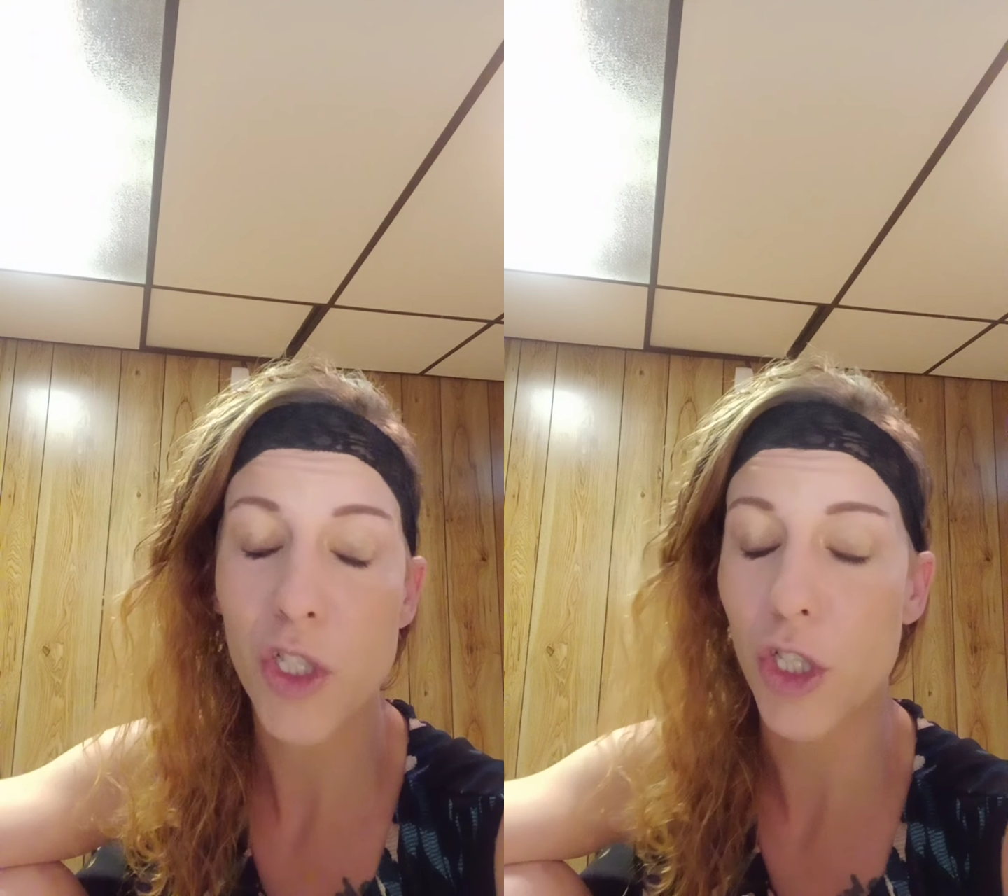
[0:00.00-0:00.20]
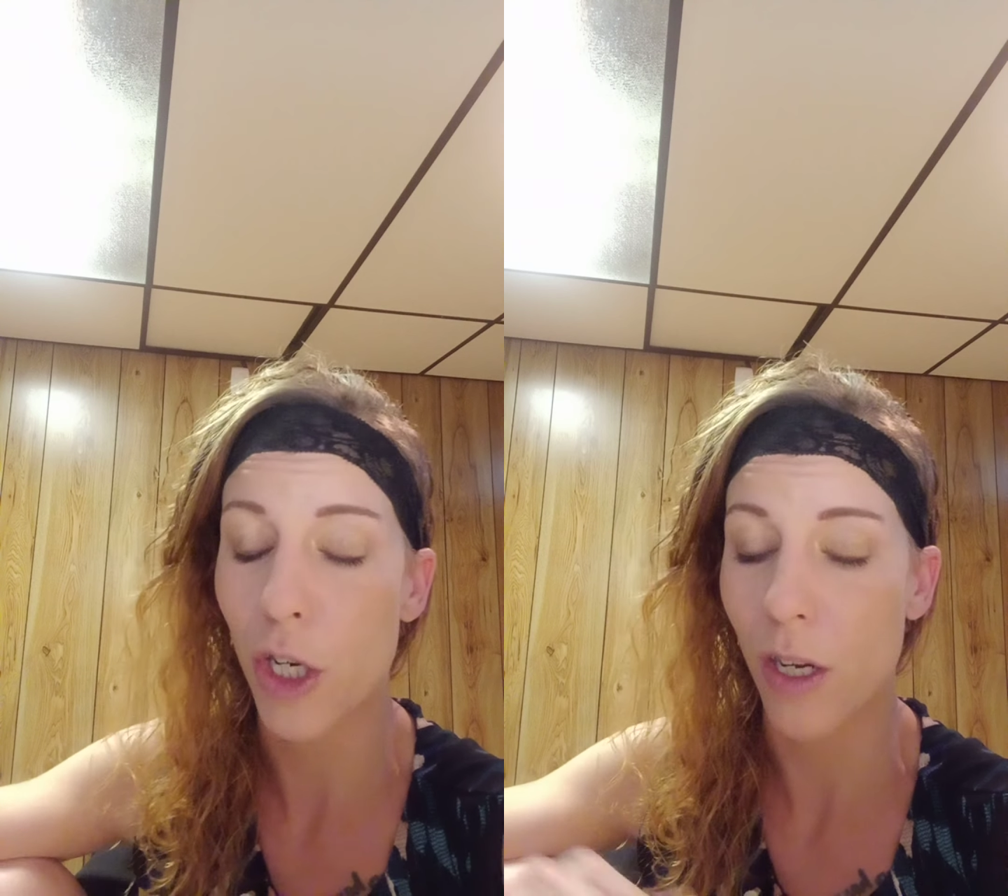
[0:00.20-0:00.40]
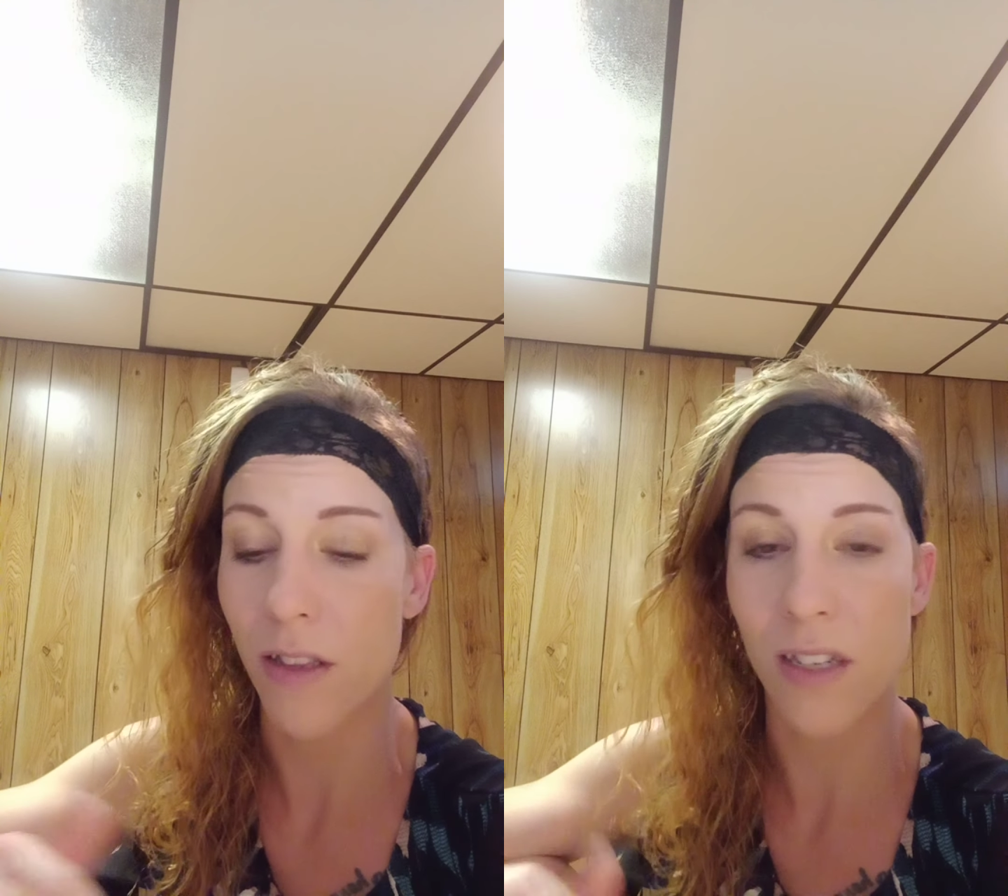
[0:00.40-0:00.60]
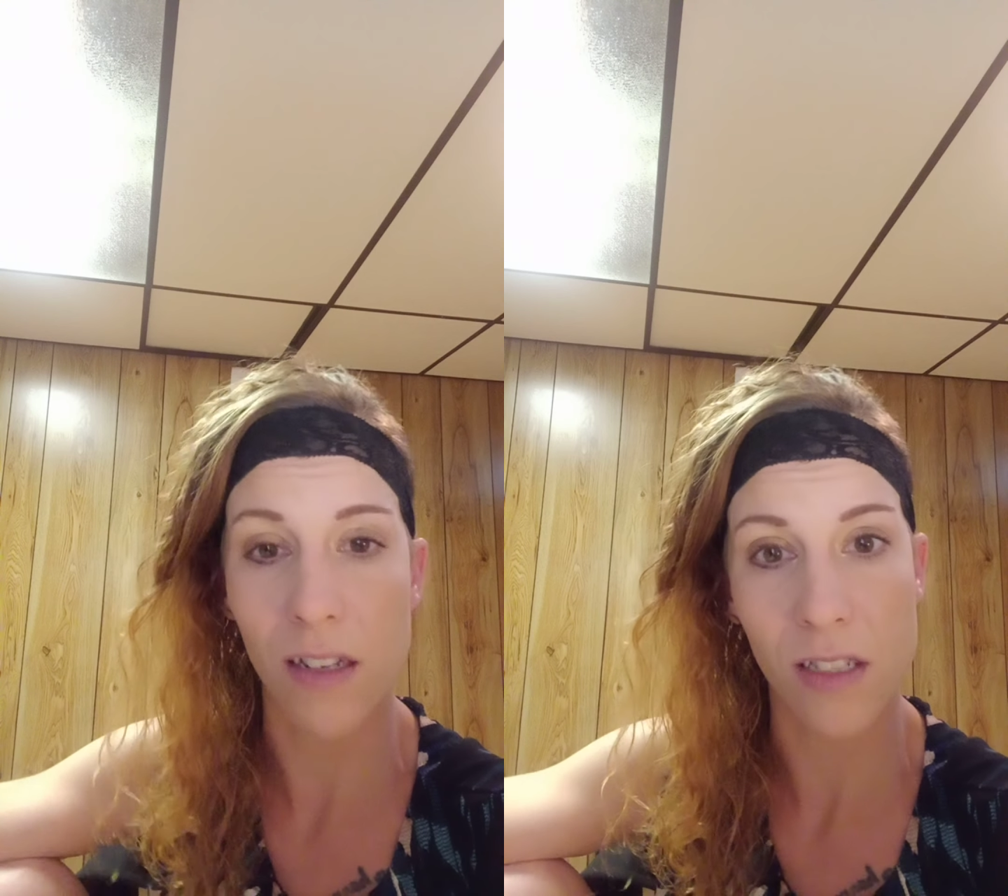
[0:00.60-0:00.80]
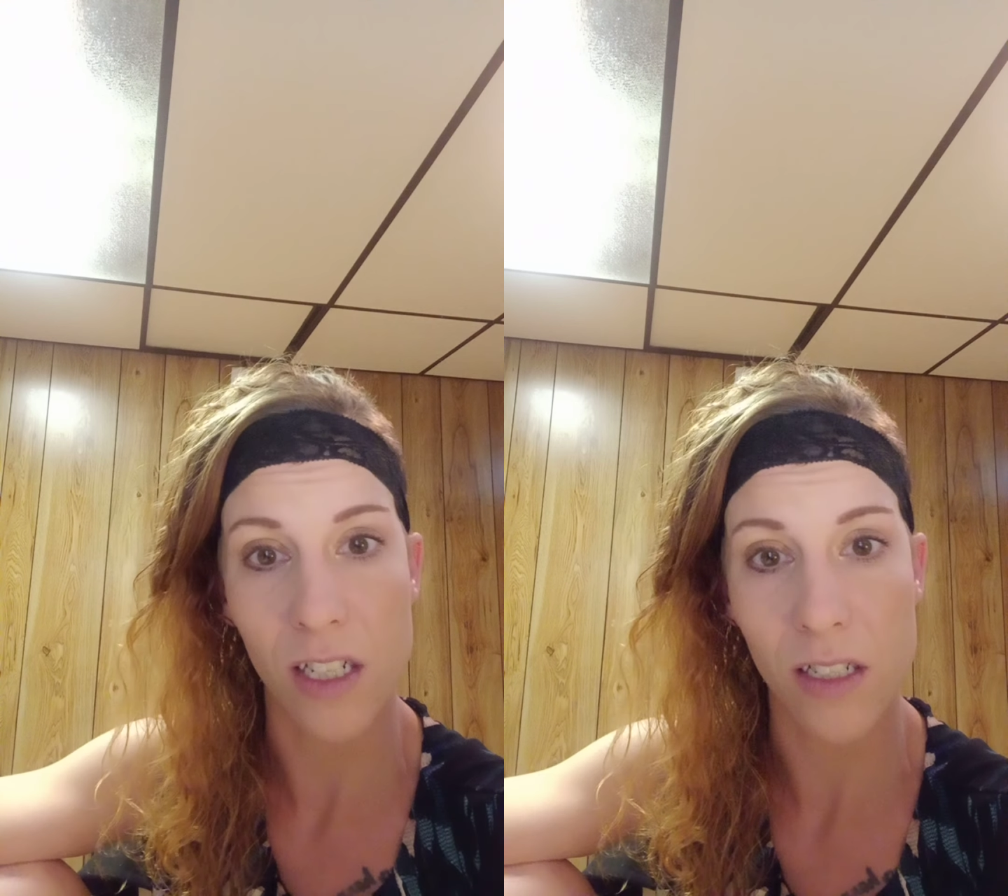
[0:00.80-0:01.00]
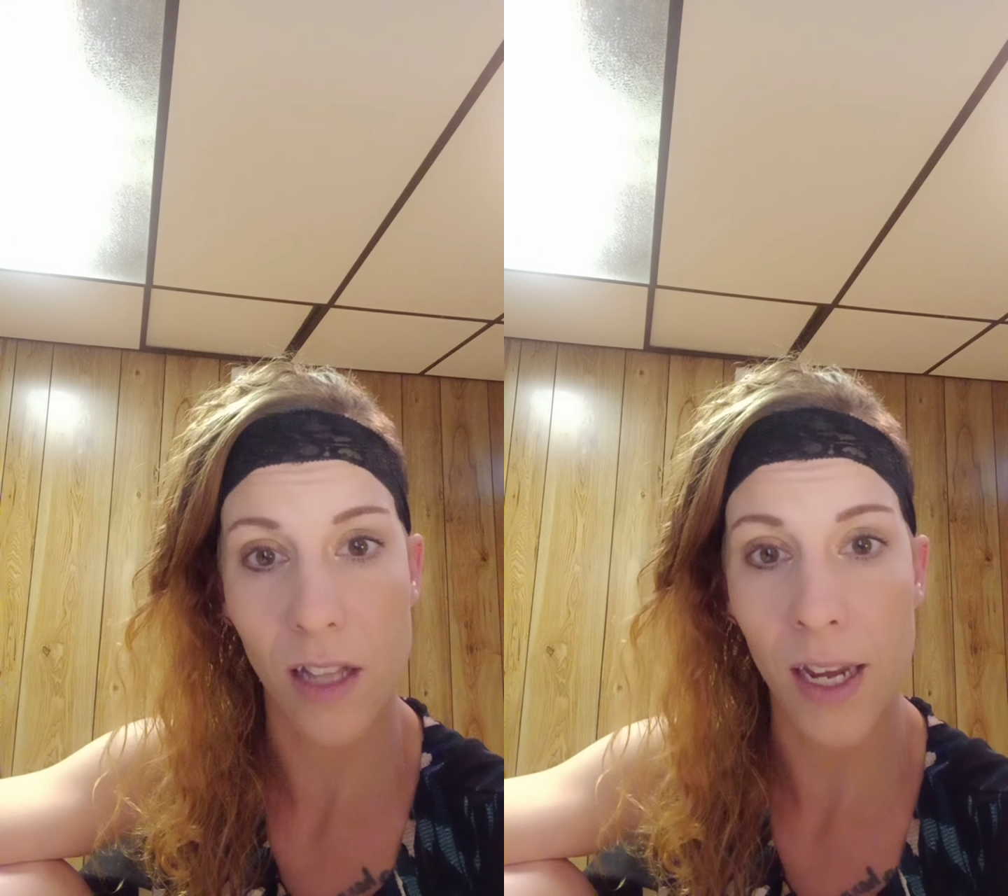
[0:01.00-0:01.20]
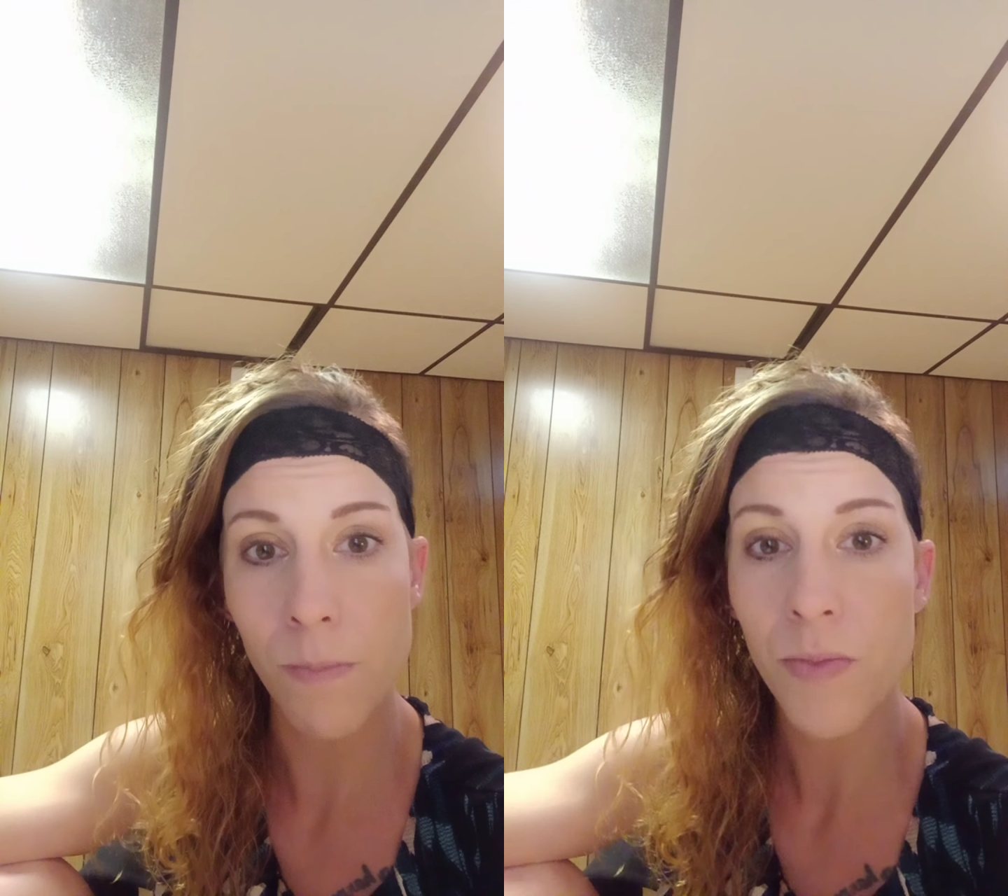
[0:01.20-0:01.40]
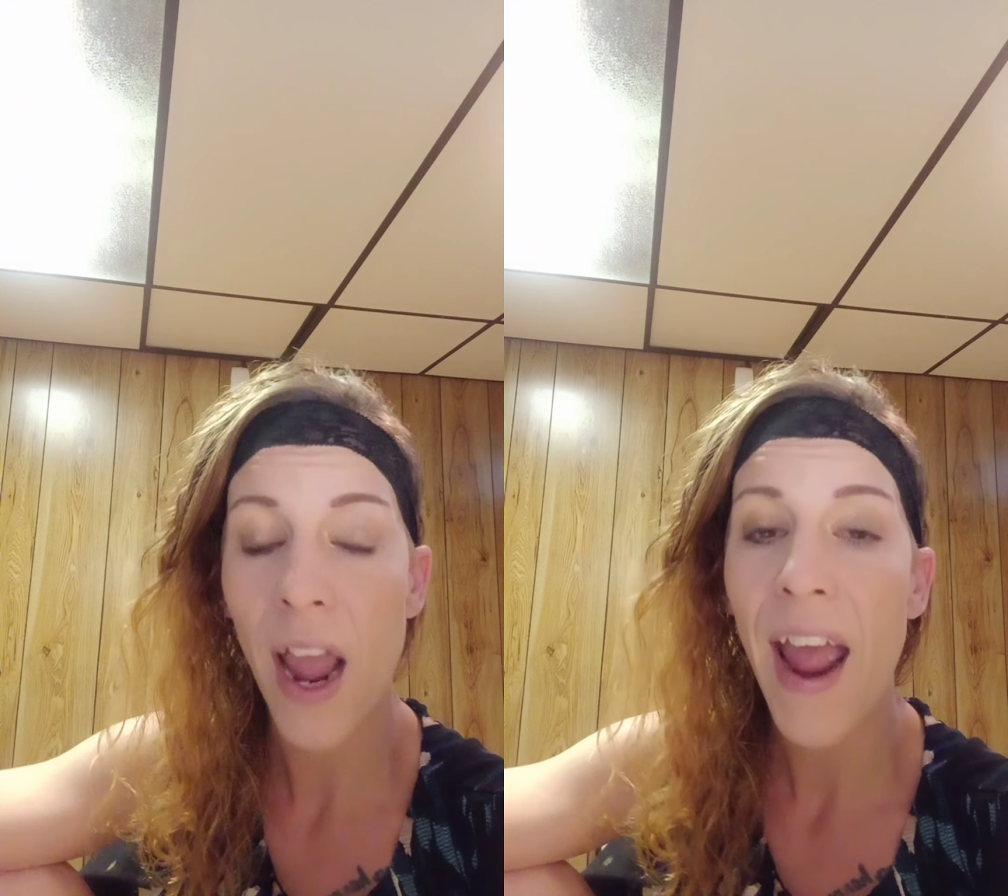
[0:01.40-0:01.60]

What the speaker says: Turn on the downstairs light,